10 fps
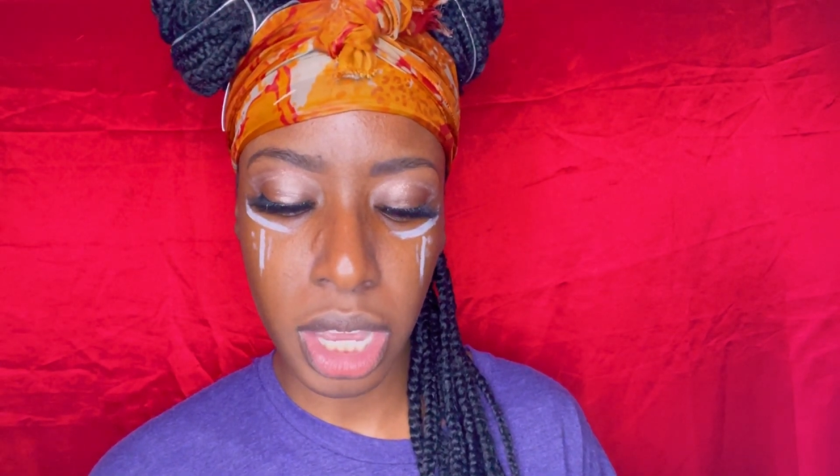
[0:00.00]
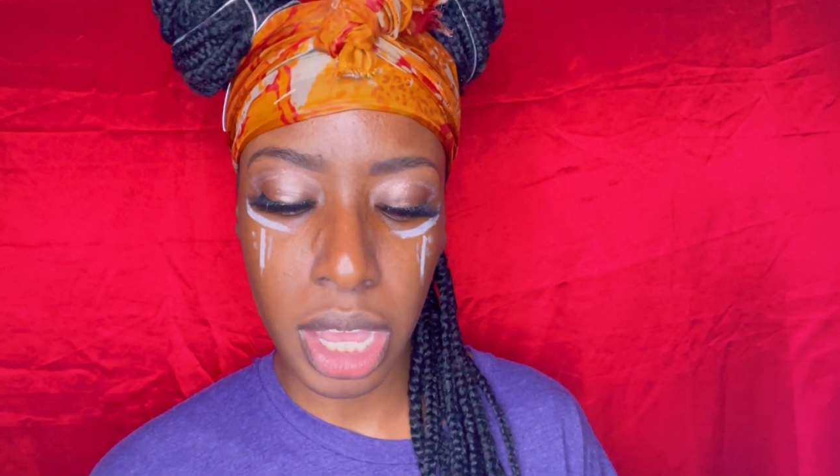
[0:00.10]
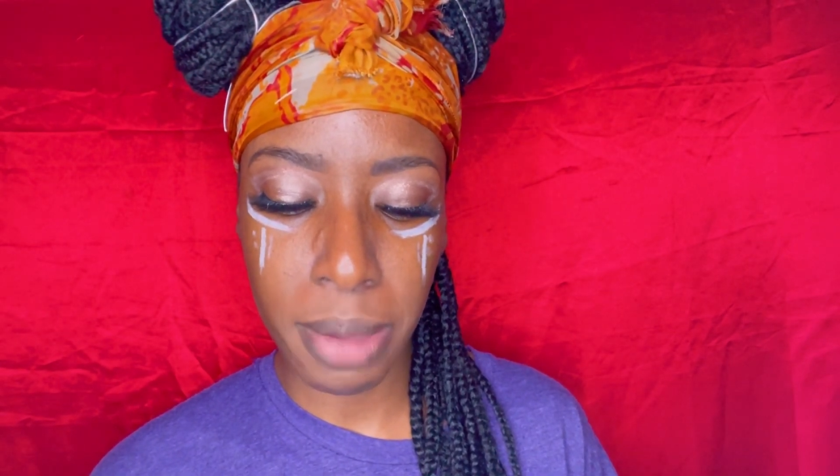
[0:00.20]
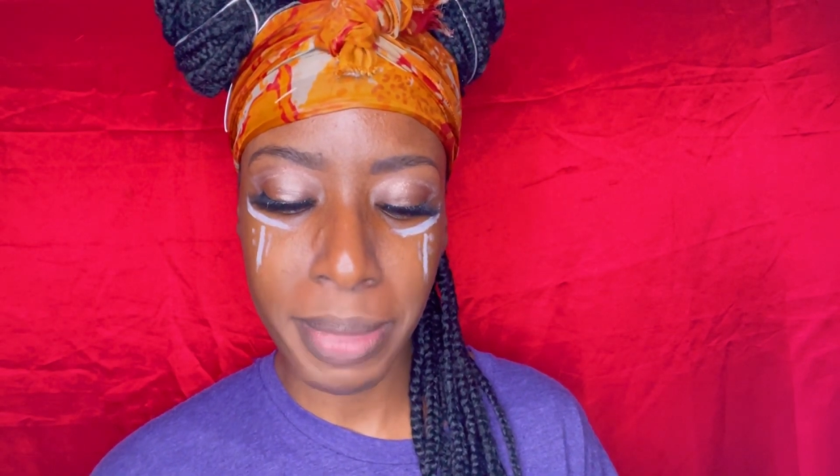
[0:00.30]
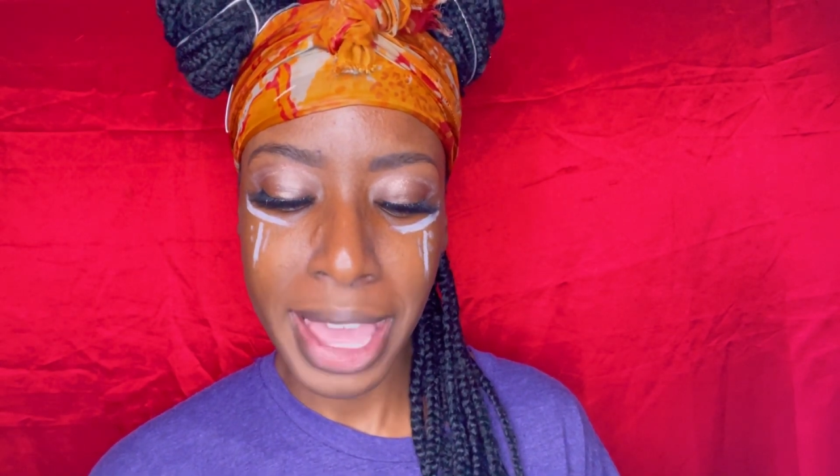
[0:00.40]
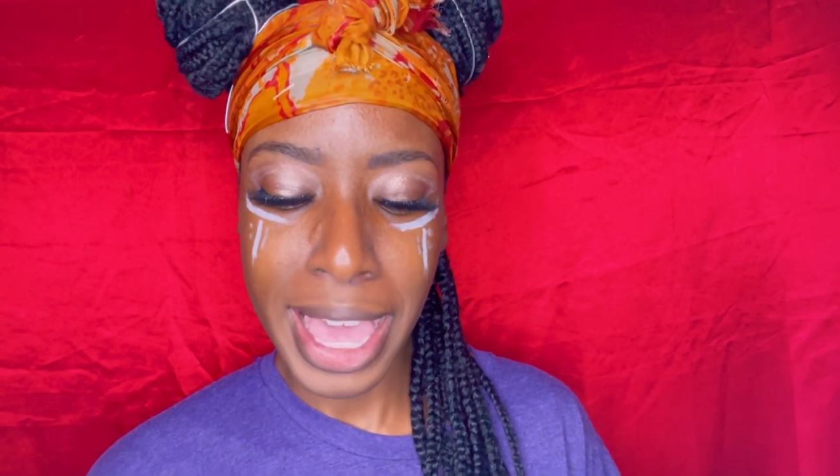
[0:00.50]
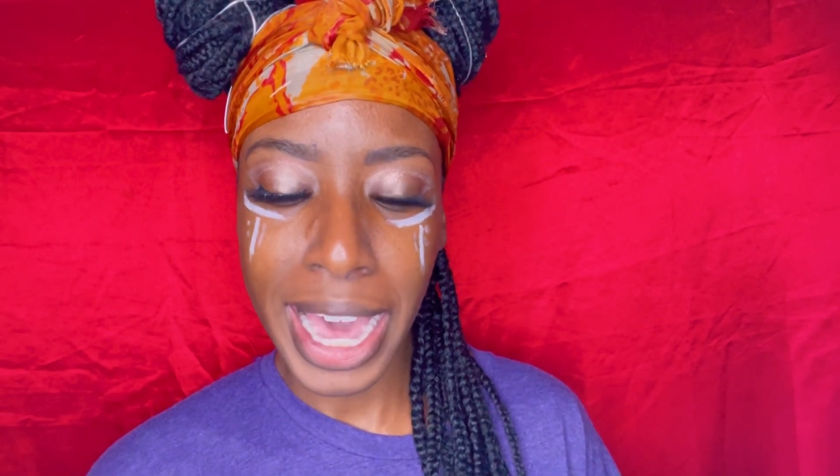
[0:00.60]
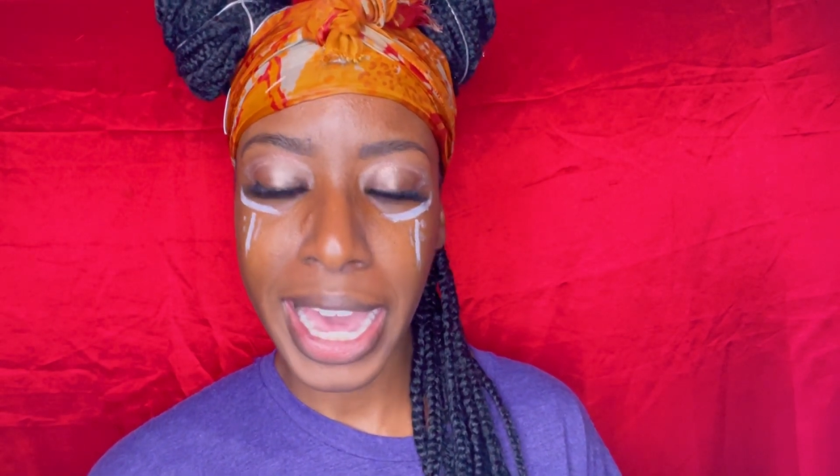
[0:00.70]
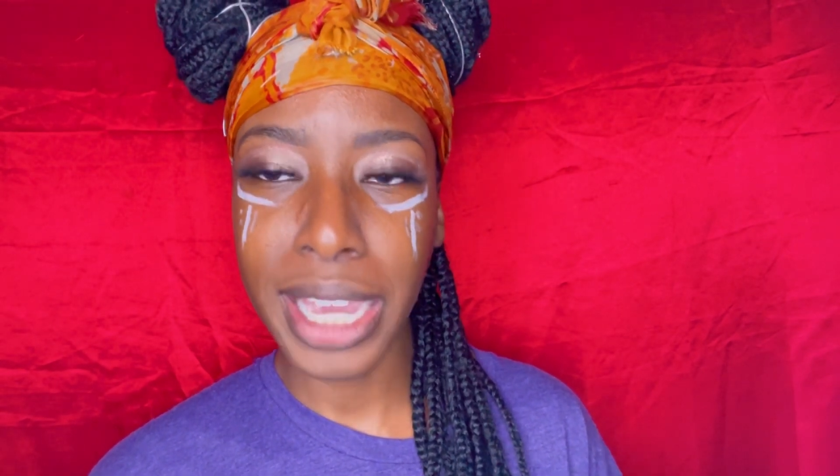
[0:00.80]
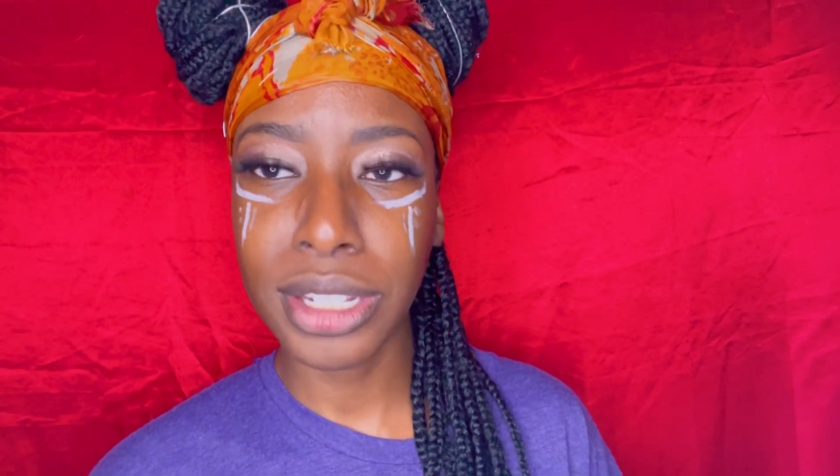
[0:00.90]
I
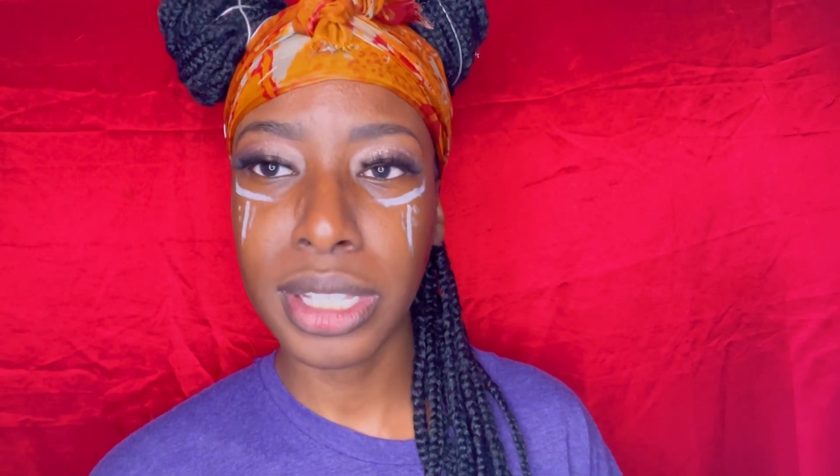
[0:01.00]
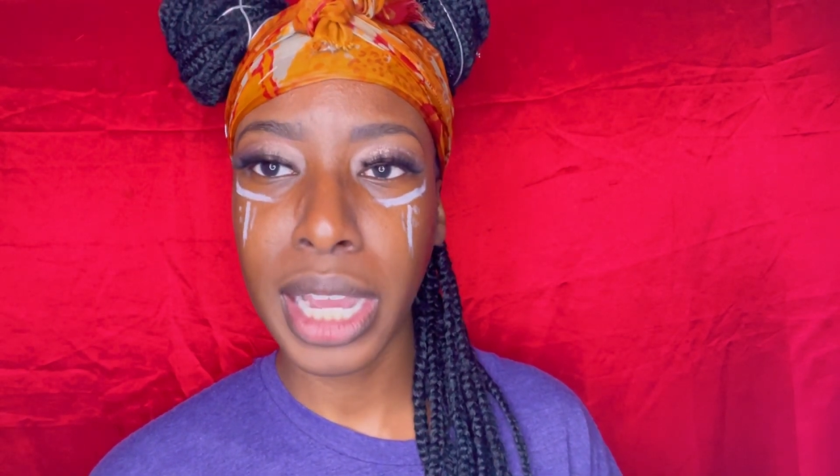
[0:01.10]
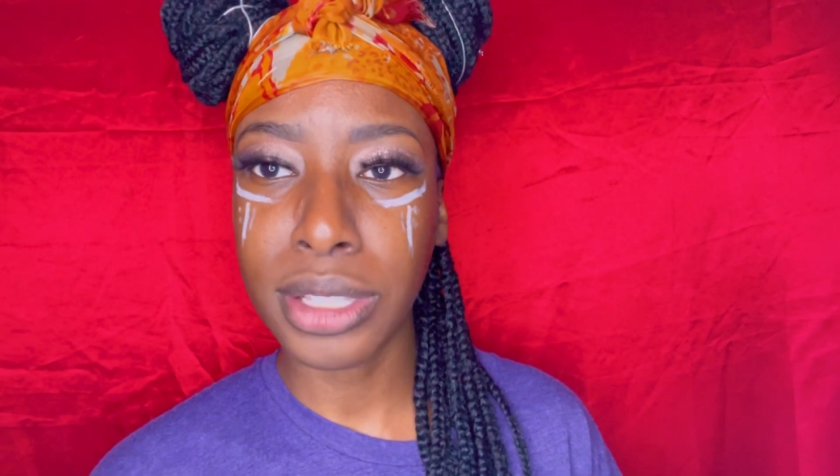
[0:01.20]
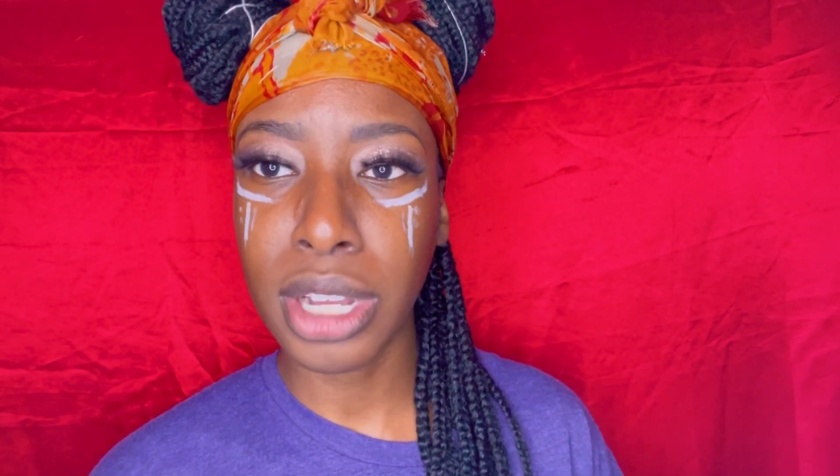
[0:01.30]
actually liked